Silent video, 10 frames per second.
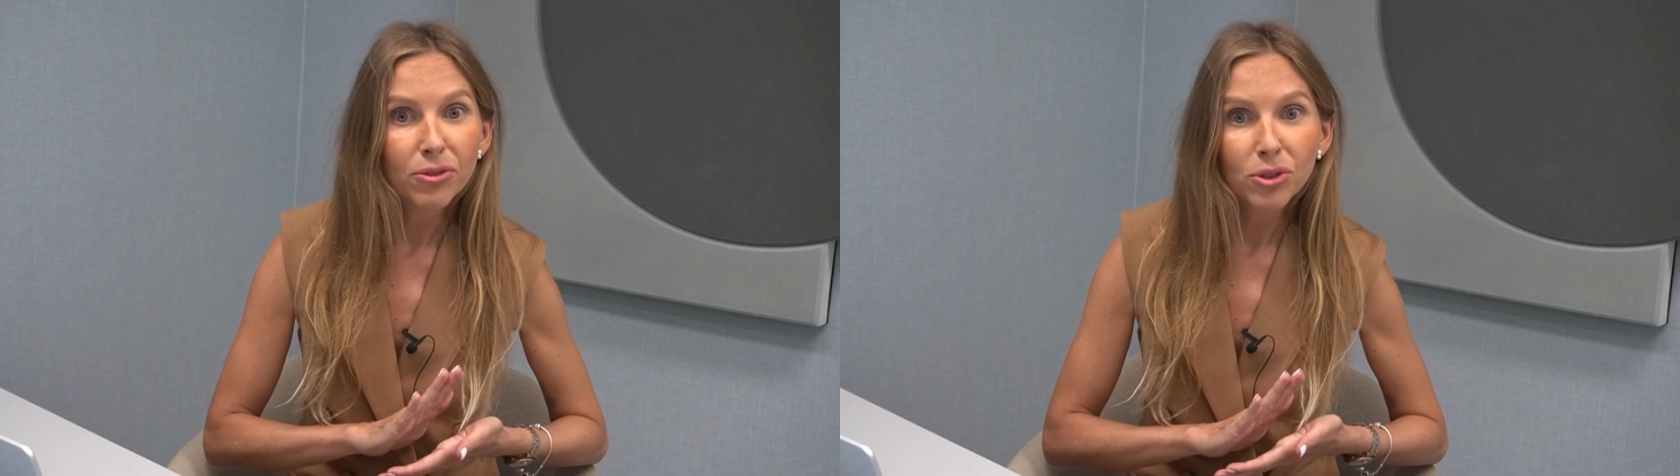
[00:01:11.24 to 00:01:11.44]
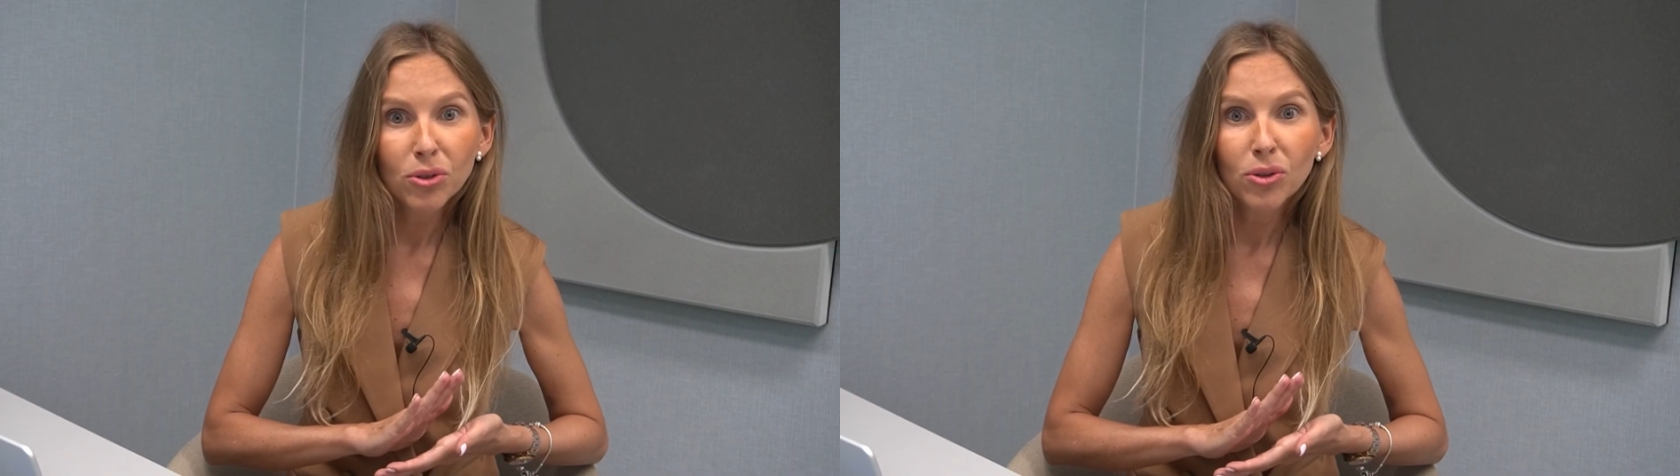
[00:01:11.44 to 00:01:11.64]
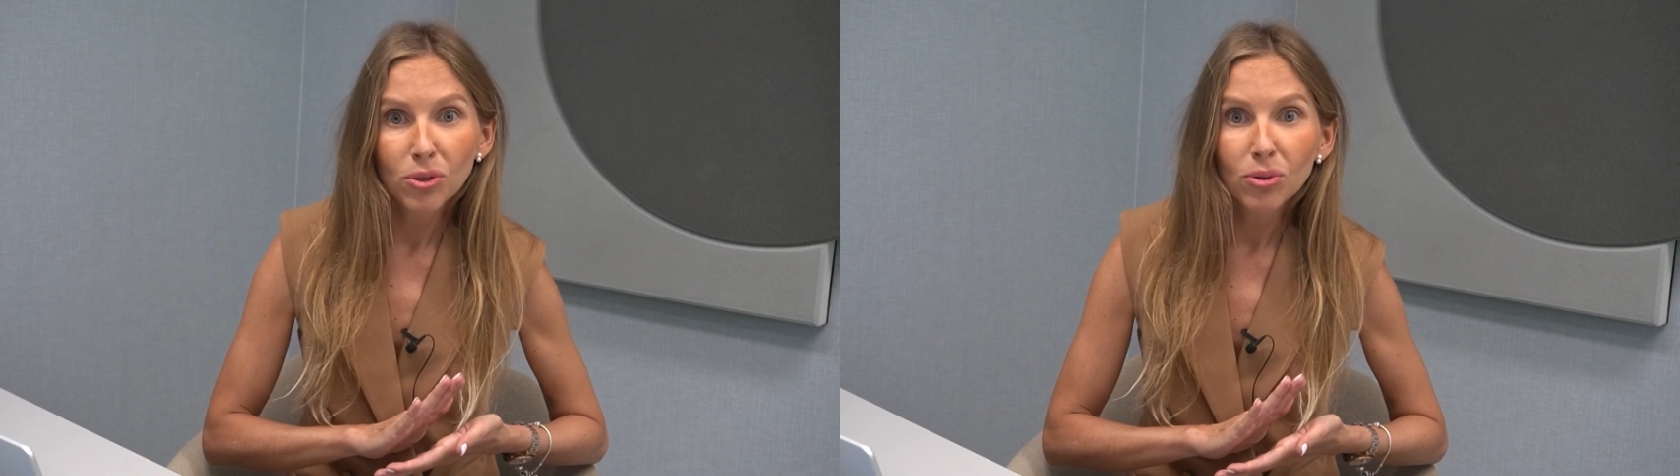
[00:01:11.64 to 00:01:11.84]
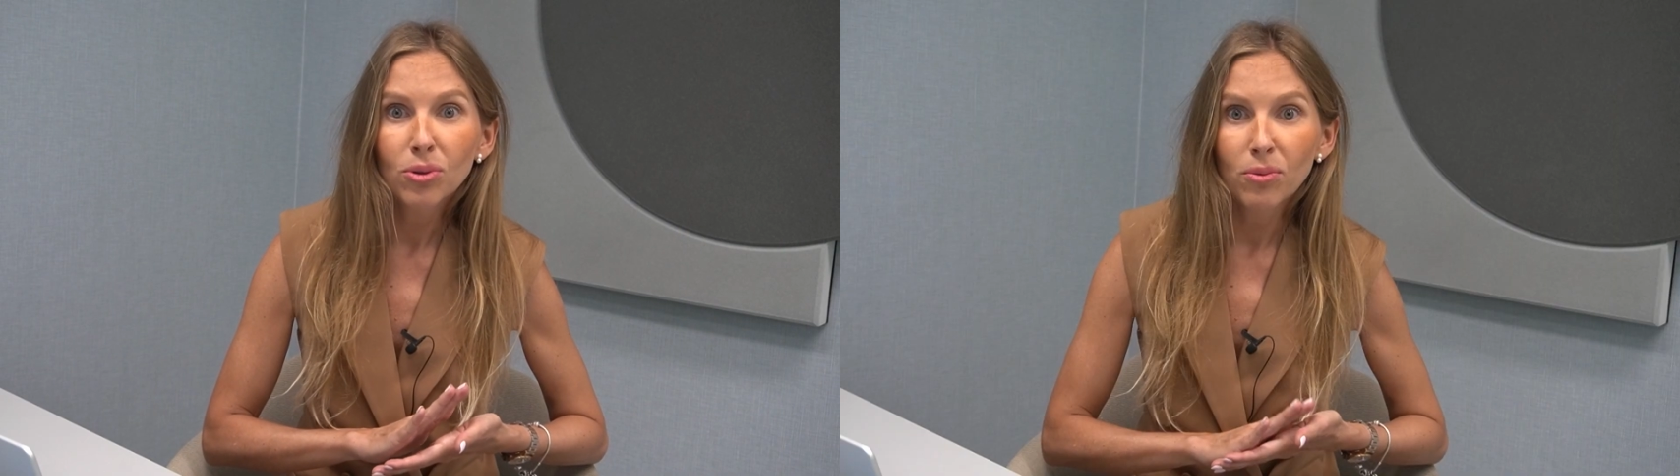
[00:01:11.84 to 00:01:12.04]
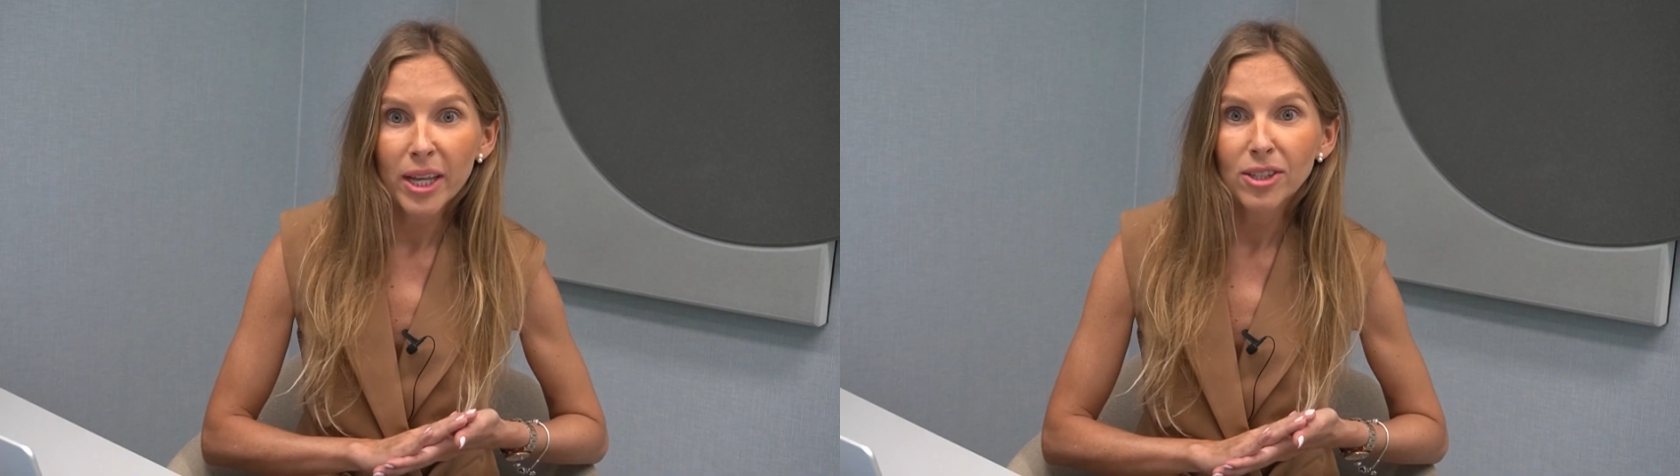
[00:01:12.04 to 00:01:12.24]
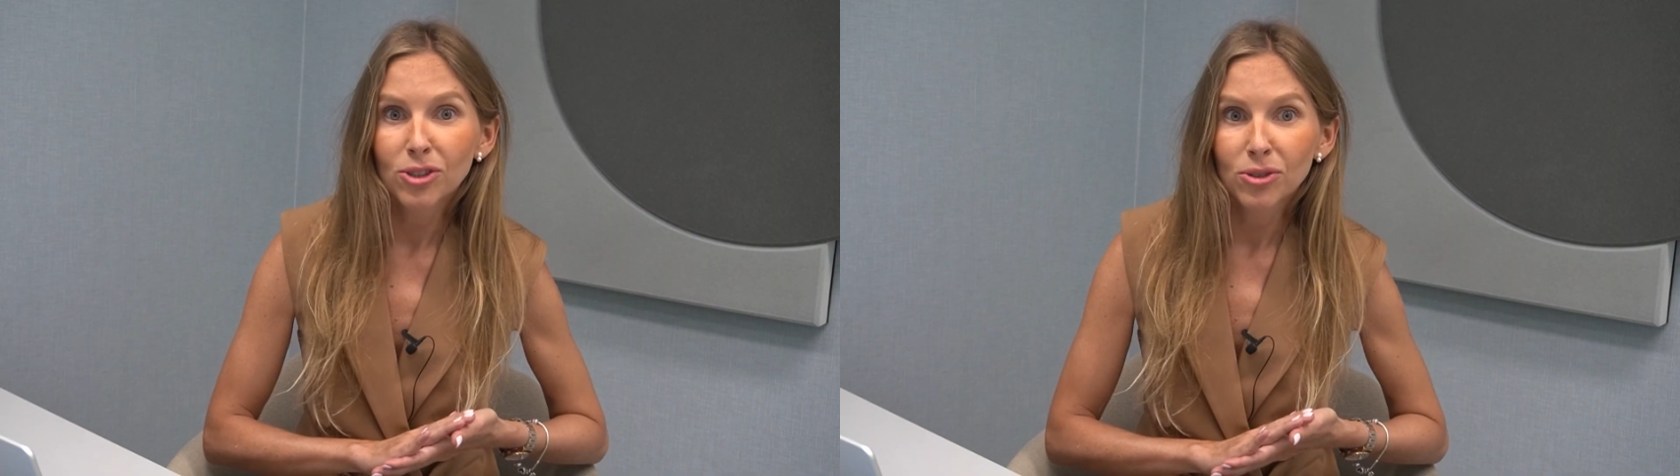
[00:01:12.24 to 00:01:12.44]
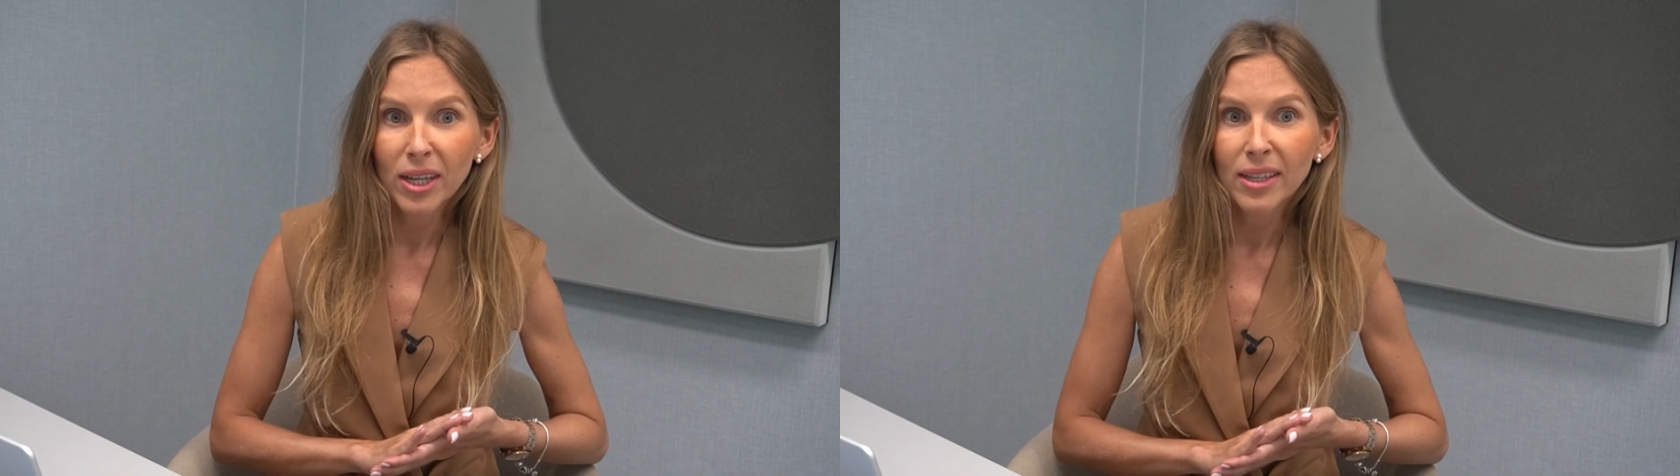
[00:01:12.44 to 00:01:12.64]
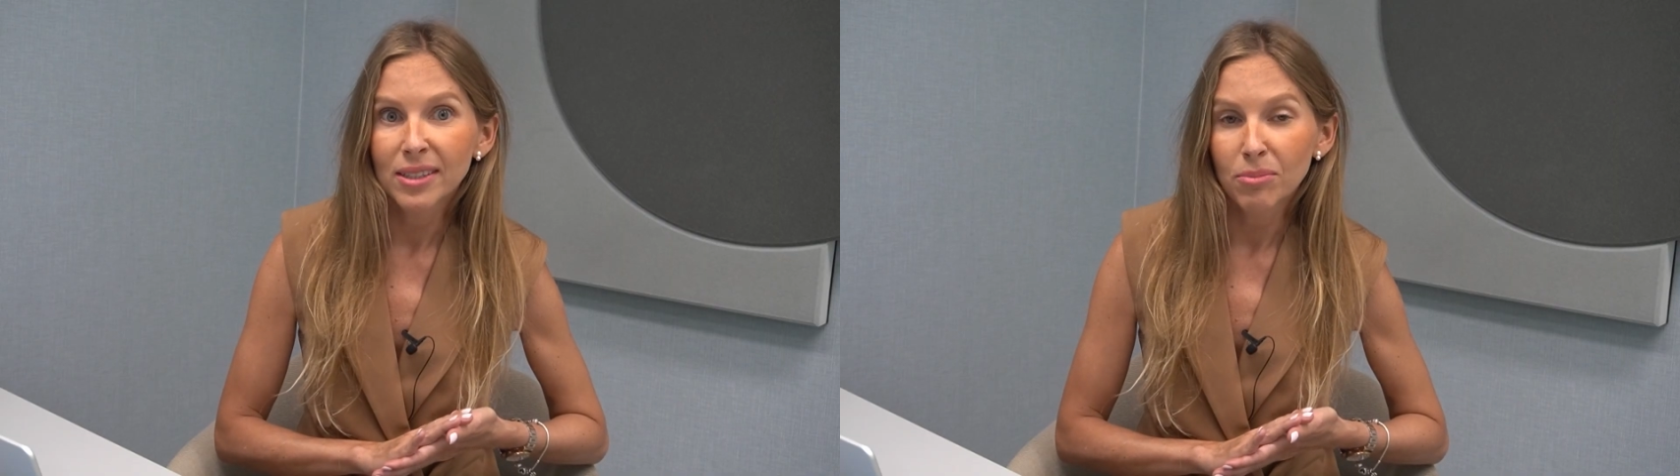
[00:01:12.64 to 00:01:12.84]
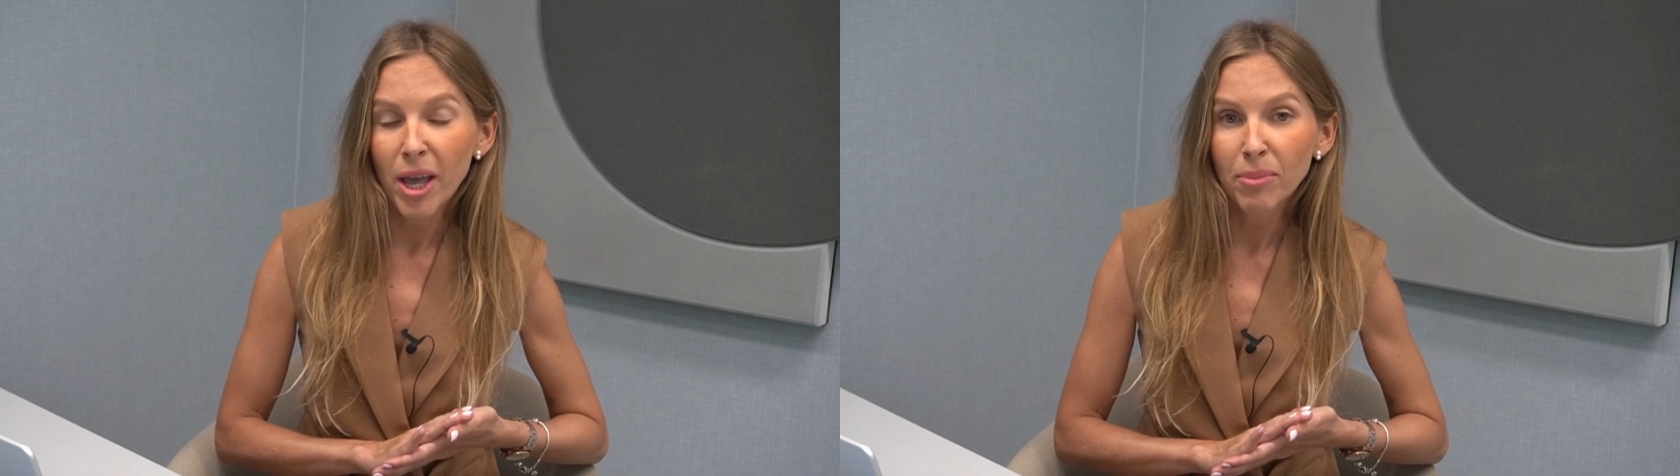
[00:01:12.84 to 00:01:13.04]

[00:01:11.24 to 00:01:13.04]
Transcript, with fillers: few cool ways to get the